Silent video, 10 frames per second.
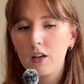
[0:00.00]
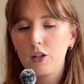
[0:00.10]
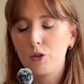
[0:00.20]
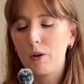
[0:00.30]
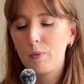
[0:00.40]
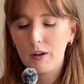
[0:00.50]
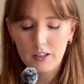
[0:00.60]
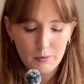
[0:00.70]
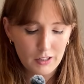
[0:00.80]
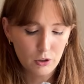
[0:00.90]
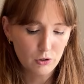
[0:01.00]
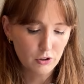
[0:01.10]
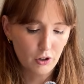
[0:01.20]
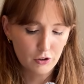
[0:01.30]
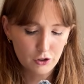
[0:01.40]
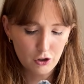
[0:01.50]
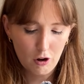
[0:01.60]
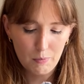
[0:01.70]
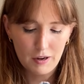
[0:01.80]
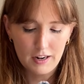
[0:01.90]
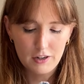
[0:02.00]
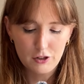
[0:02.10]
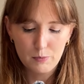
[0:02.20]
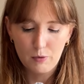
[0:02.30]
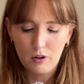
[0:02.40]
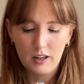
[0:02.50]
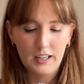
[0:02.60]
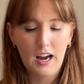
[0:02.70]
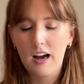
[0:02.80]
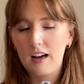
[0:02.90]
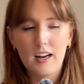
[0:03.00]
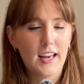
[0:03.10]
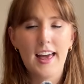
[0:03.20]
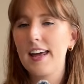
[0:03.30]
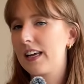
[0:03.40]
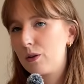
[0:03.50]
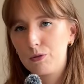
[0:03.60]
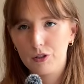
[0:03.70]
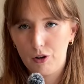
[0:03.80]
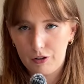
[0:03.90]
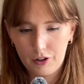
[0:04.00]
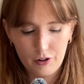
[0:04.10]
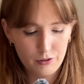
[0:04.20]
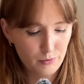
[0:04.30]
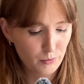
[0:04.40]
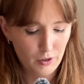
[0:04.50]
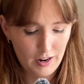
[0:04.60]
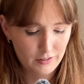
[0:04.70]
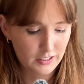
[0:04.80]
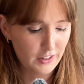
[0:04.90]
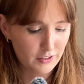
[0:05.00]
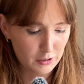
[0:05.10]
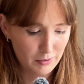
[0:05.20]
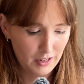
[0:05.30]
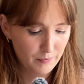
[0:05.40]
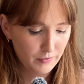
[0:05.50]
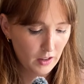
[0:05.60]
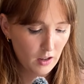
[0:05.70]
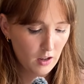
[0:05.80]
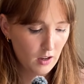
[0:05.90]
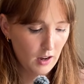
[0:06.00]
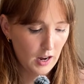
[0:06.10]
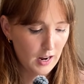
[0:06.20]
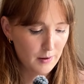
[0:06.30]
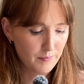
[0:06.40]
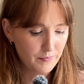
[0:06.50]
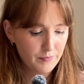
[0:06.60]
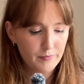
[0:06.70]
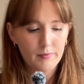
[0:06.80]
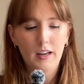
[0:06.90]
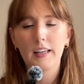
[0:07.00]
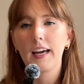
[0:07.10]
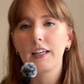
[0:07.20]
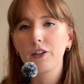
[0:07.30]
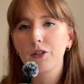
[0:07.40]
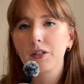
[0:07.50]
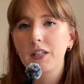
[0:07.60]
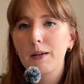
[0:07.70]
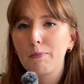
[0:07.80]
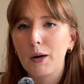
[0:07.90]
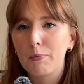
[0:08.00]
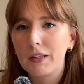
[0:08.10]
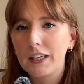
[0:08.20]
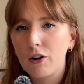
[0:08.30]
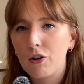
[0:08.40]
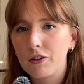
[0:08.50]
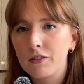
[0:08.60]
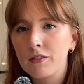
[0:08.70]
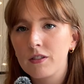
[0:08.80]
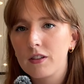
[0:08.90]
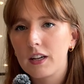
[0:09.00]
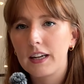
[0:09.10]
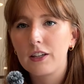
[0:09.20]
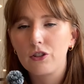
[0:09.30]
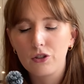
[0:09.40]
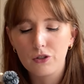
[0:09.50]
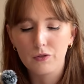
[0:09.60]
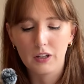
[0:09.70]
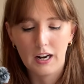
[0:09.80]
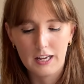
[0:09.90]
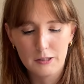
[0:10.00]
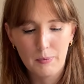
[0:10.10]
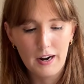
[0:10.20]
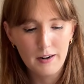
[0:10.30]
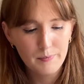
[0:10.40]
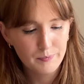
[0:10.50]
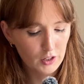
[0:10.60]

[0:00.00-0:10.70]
So I went to my local yarn shop and I just bought like any old sock yarn, whatever, give it to me. I again, I used the same purpley cotton that I had used for the last pair.